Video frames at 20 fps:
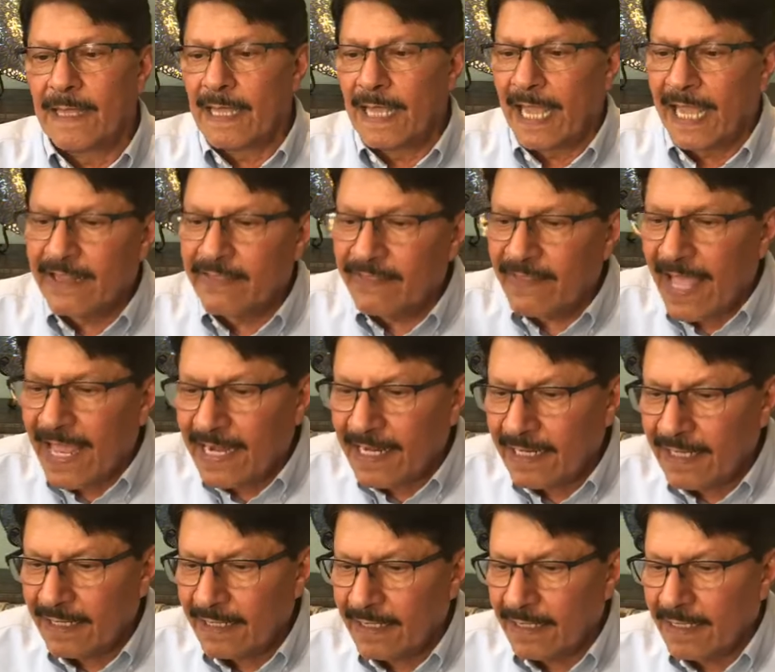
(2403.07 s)
And
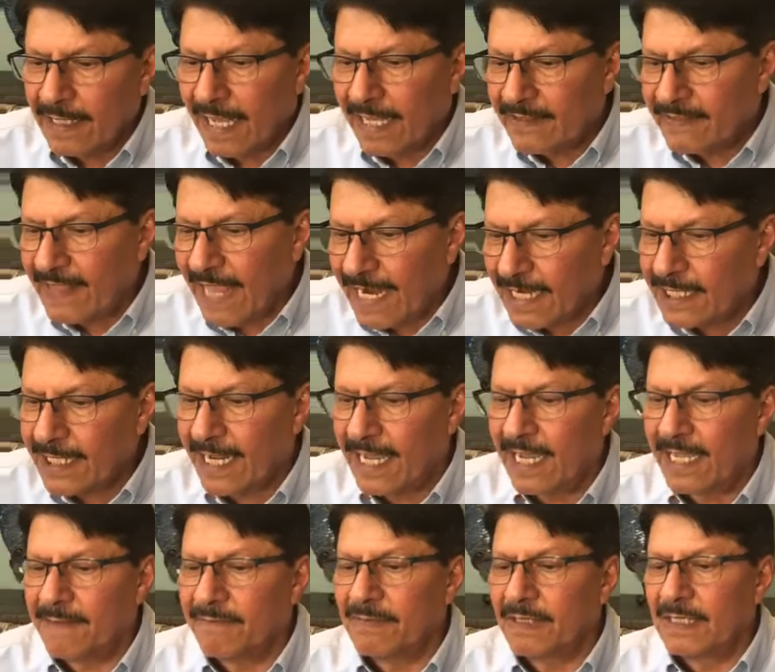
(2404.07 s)
then at that
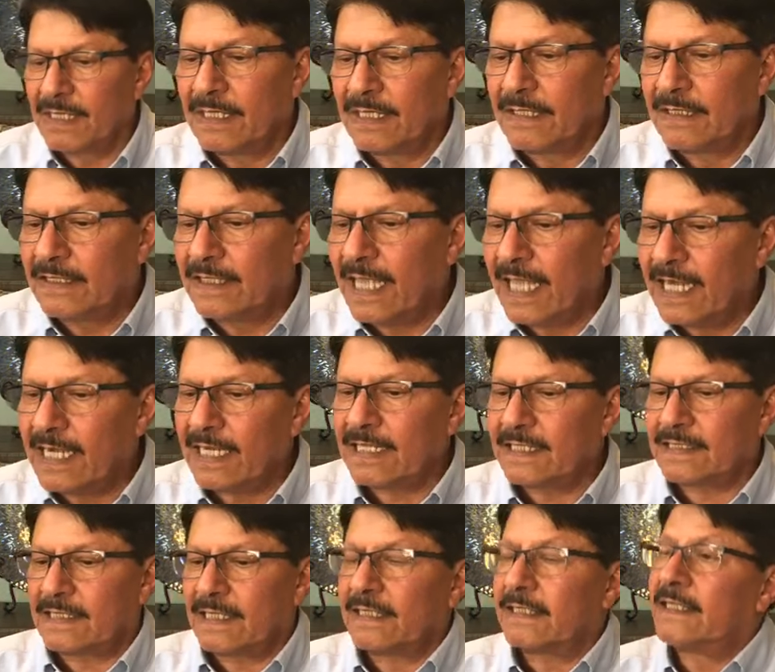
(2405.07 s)
time,
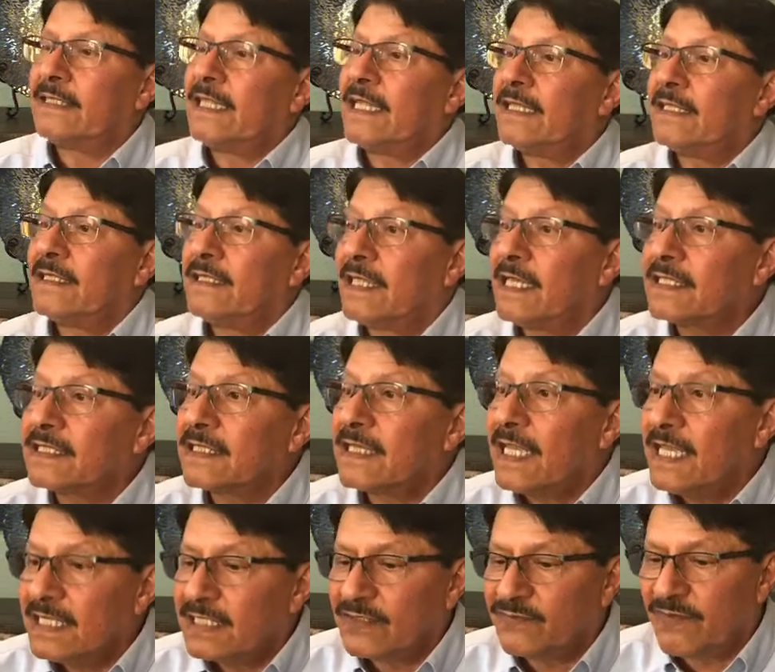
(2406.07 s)
this
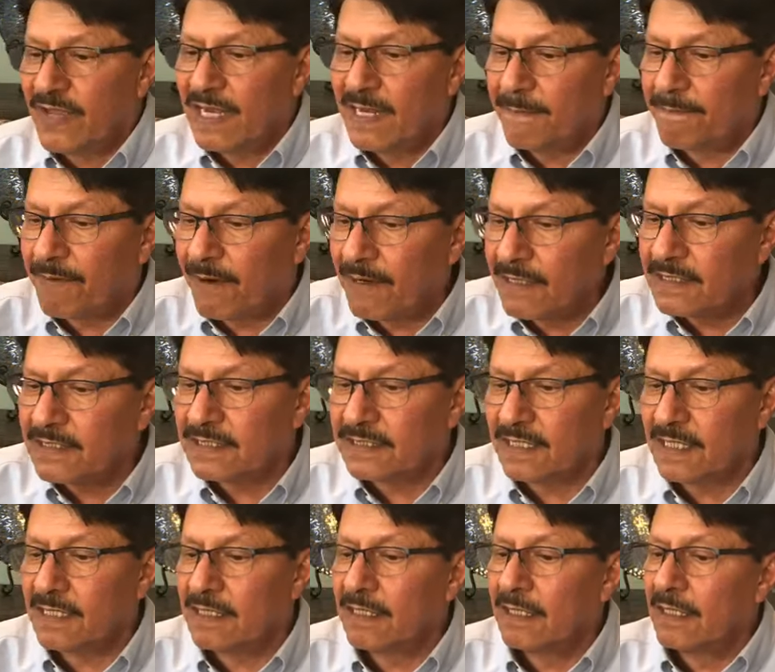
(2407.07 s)
is when a
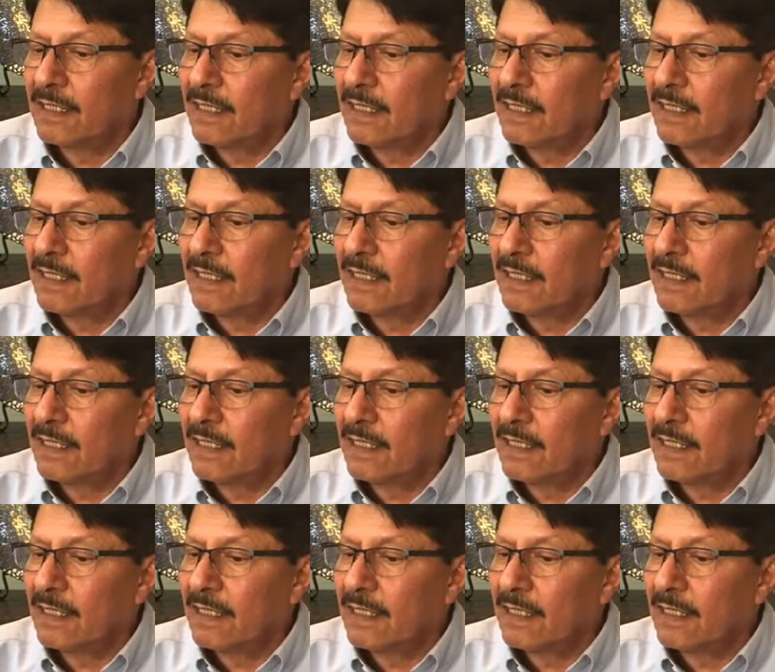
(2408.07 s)
person,